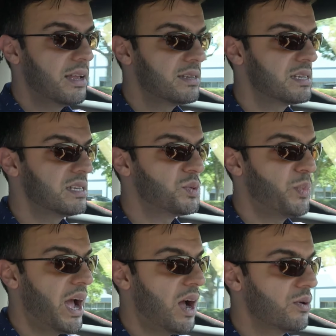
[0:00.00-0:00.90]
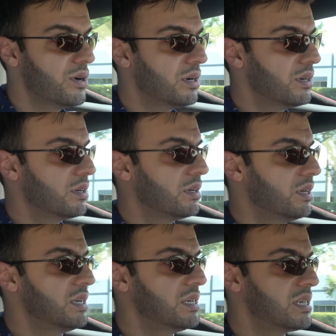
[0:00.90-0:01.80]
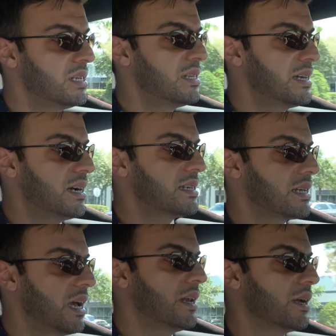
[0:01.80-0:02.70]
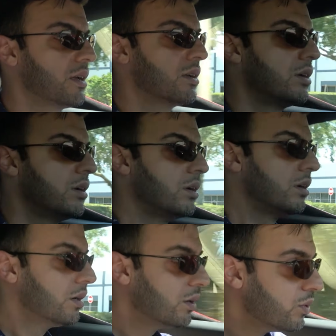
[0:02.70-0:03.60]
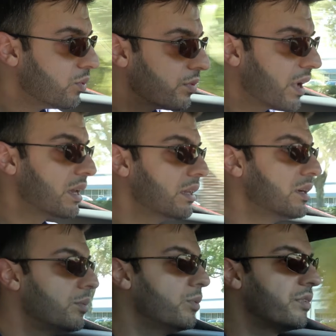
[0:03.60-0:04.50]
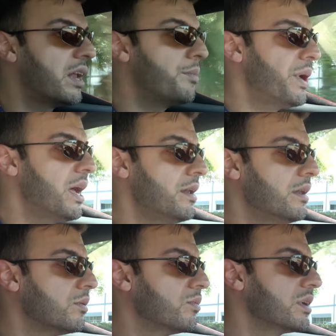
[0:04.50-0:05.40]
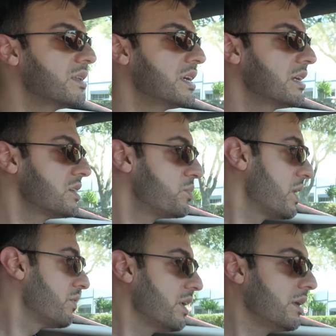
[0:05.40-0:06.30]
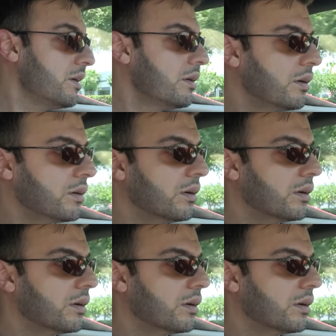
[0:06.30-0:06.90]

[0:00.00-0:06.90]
So this power is intoxicating. We've got a bend. We're going to take this bend right here.